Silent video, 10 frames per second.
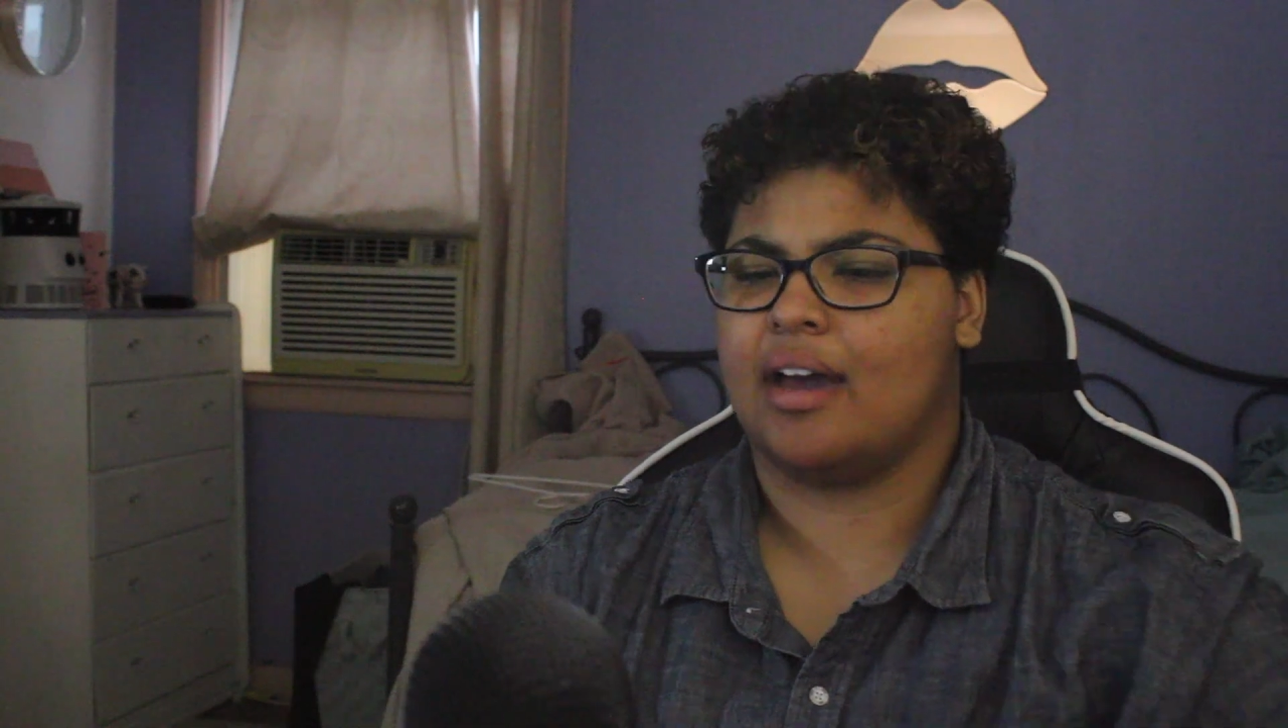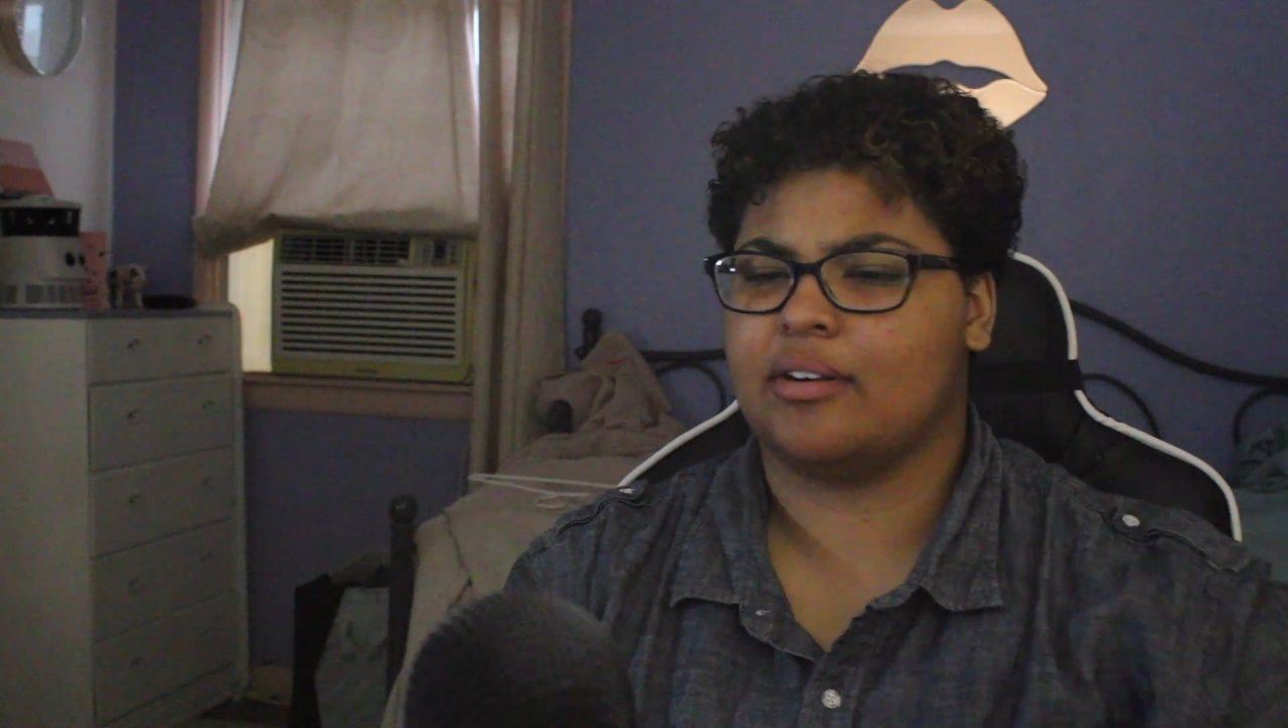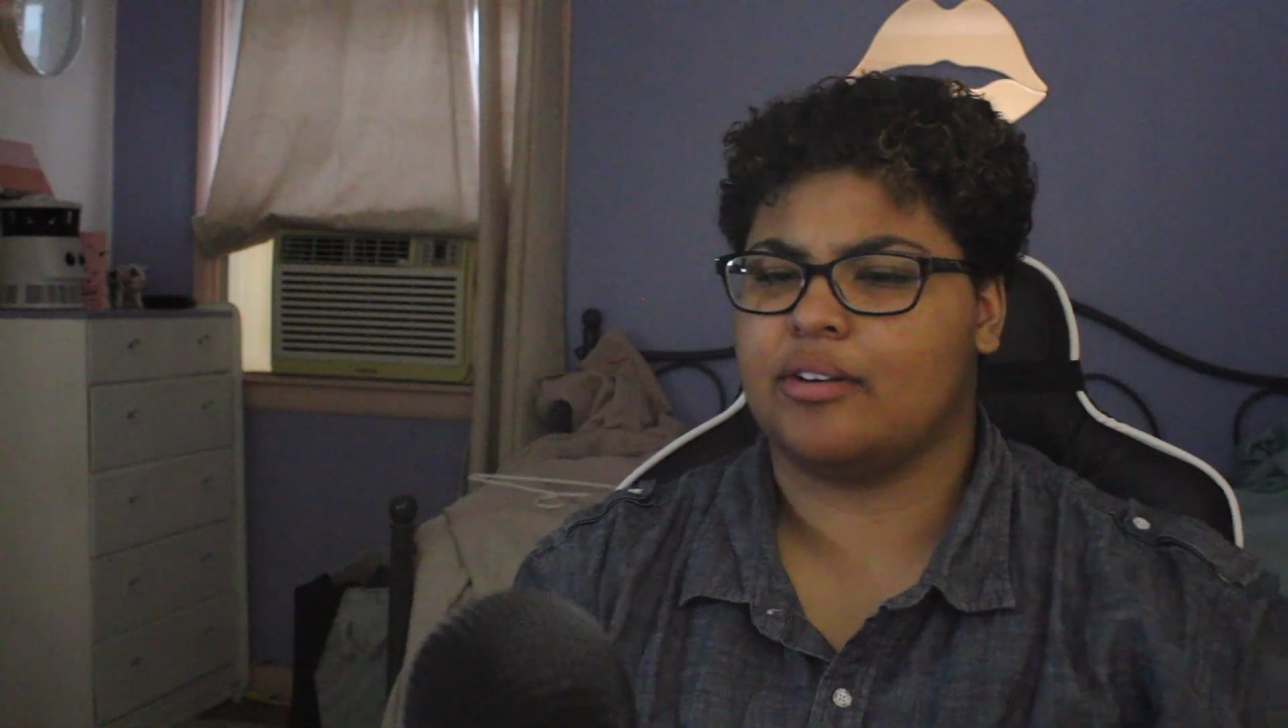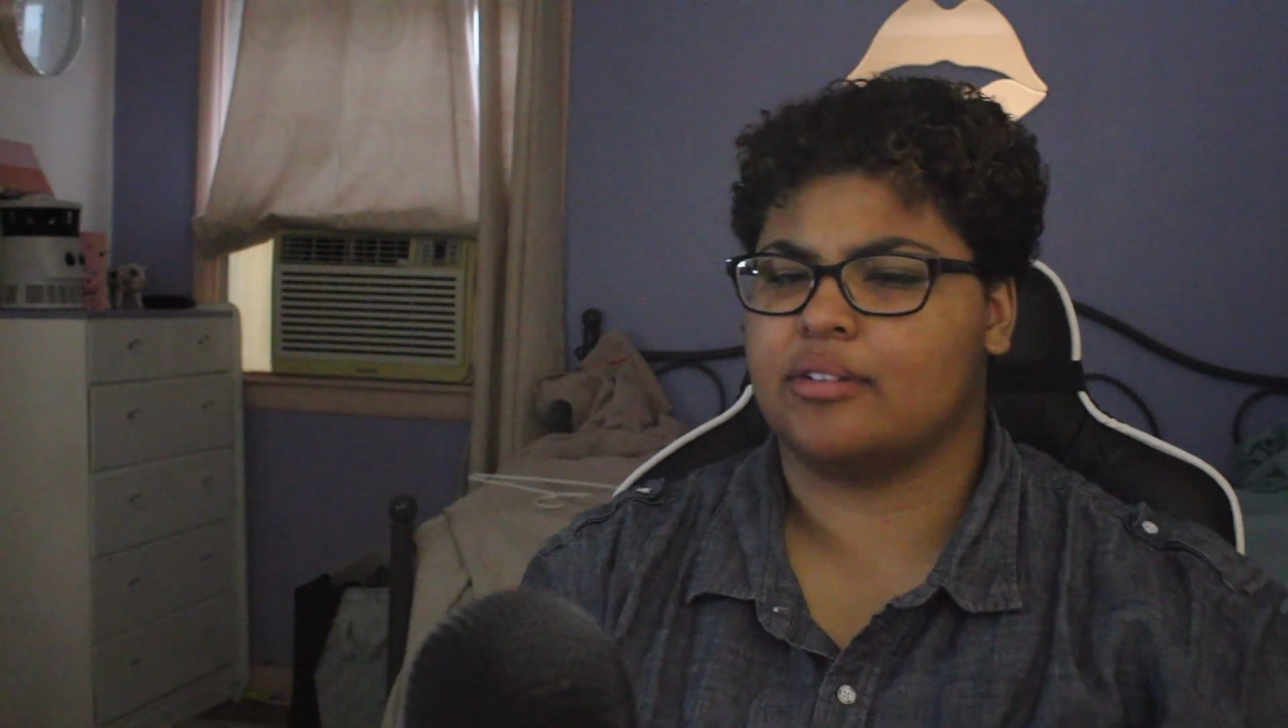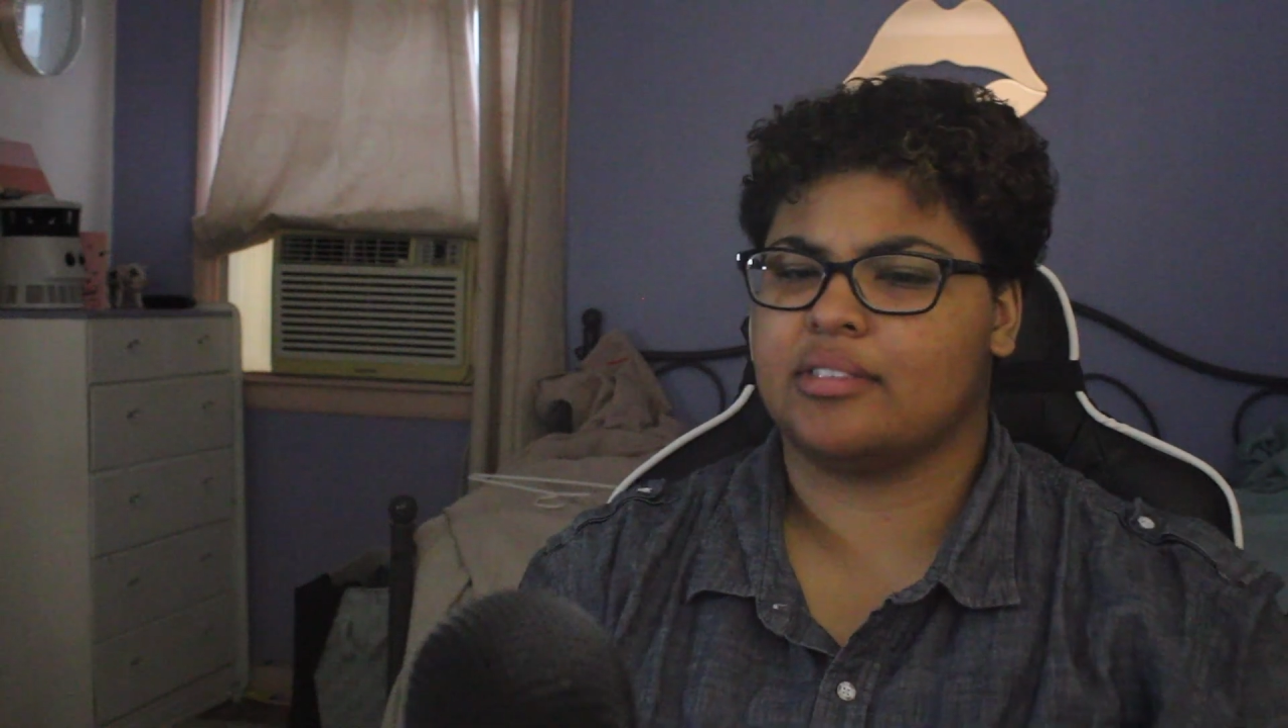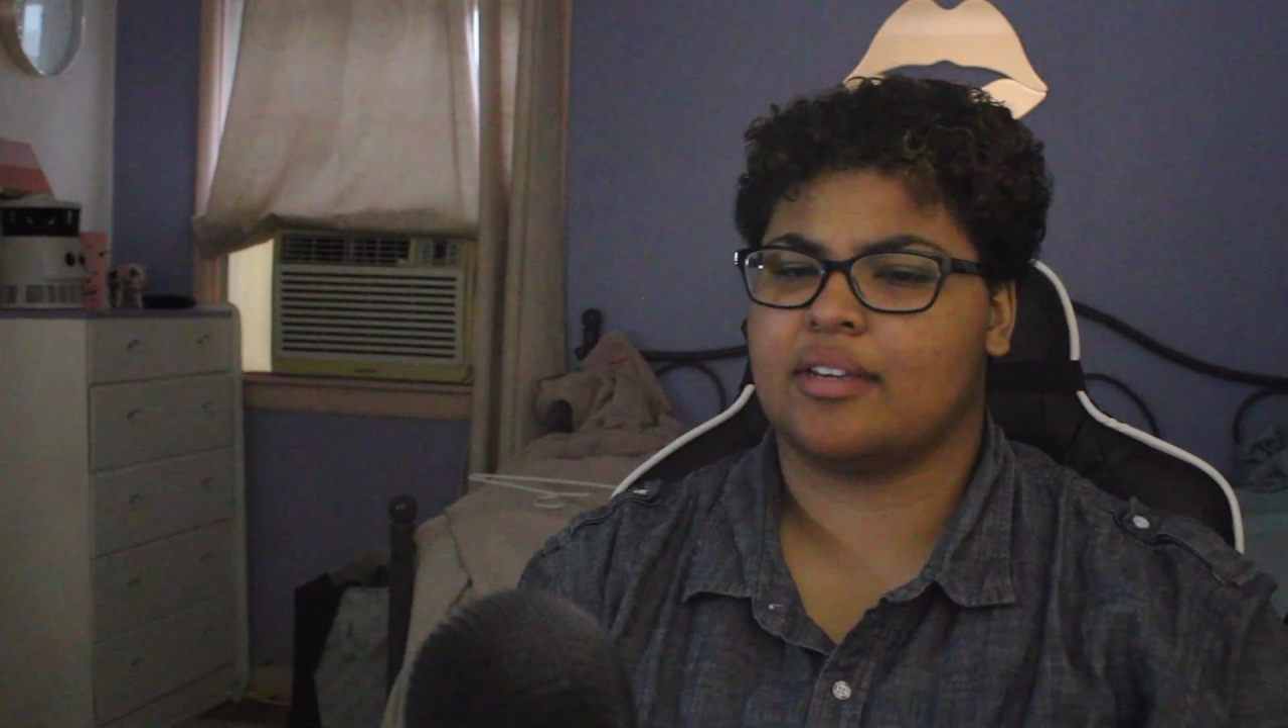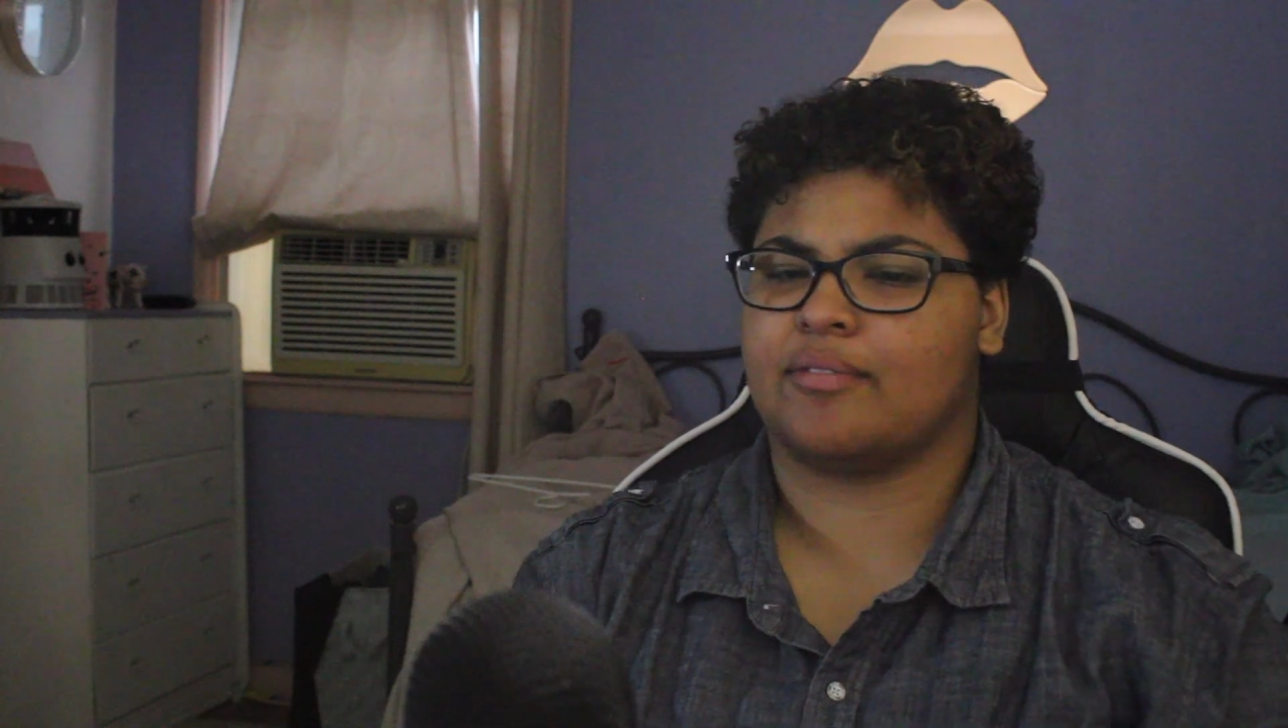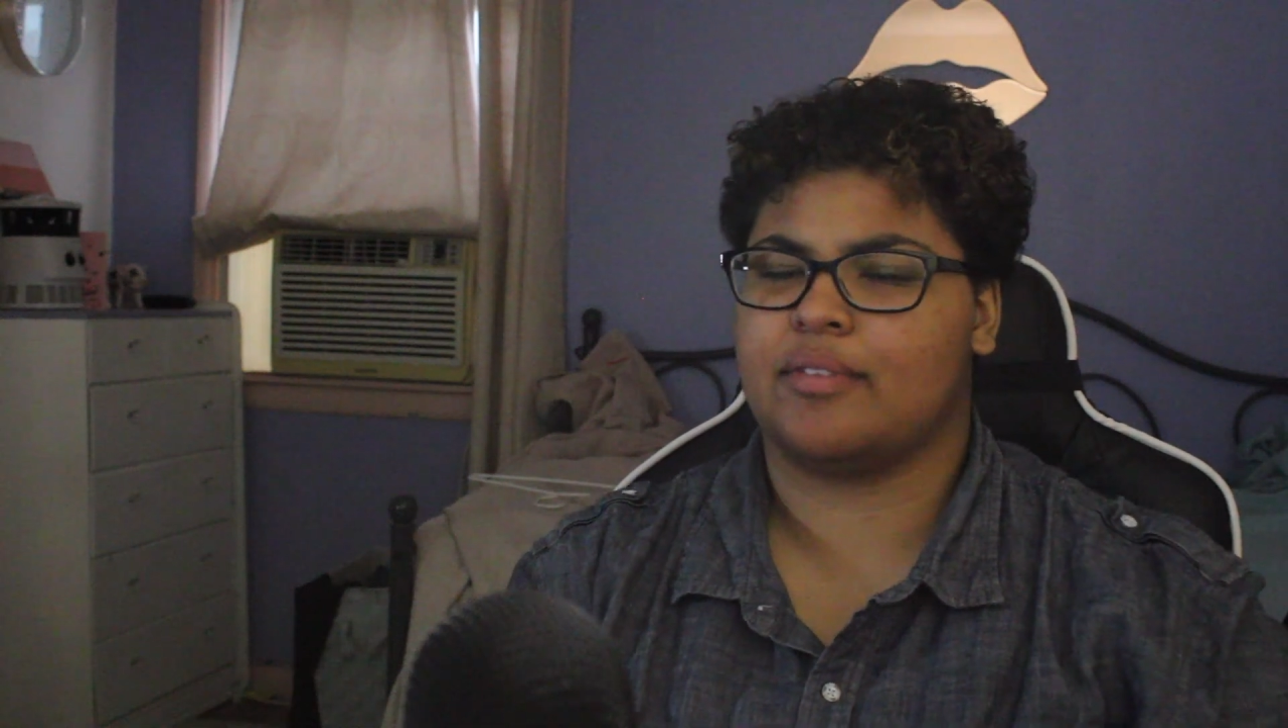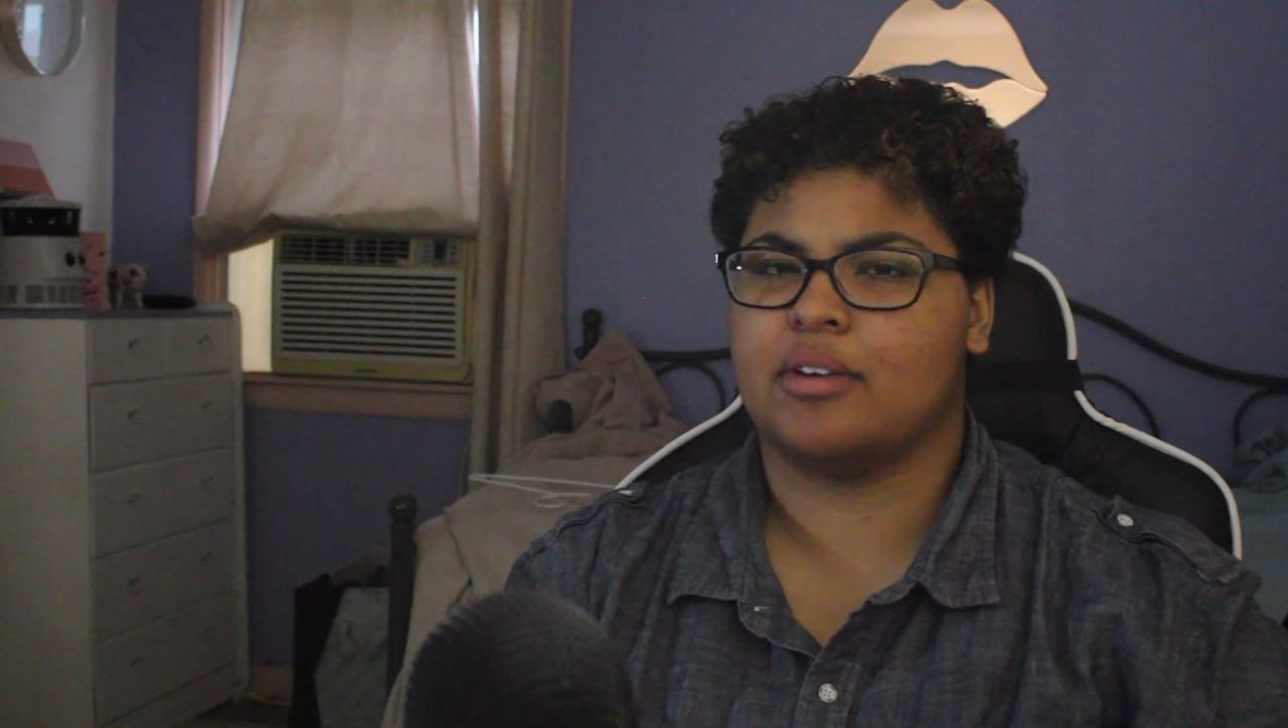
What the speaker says: I don't know, it was like